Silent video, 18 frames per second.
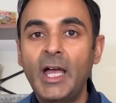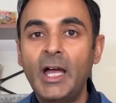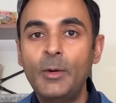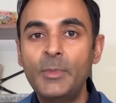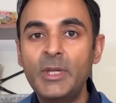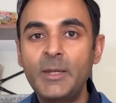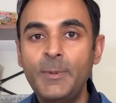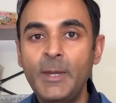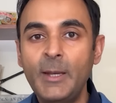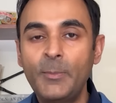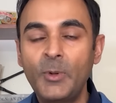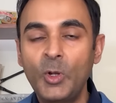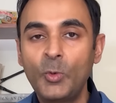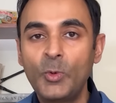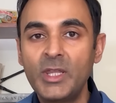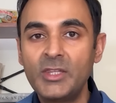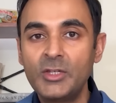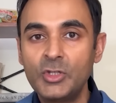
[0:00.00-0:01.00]
How many
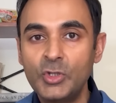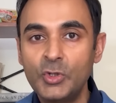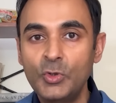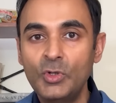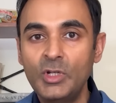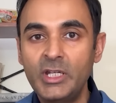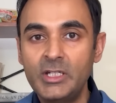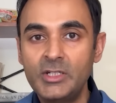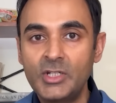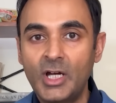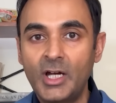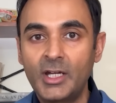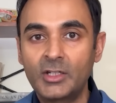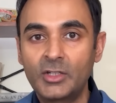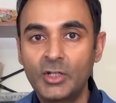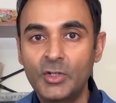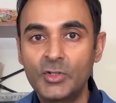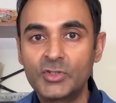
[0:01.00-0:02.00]
people with newly
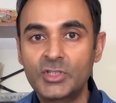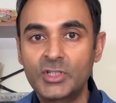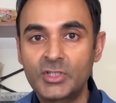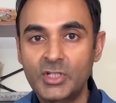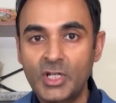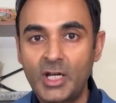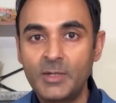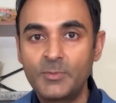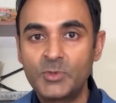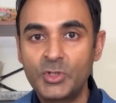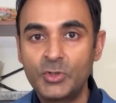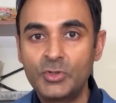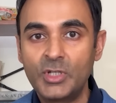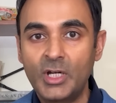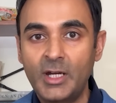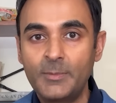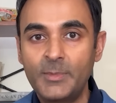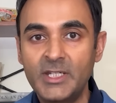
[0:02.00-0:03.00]
diagnosed type
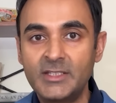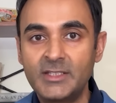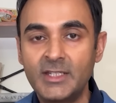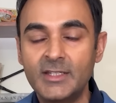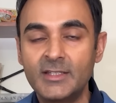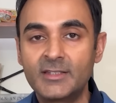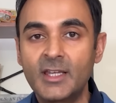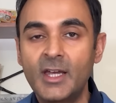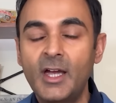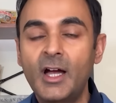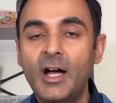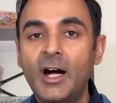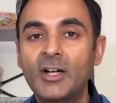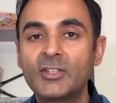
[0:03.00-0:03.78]
2 diabetes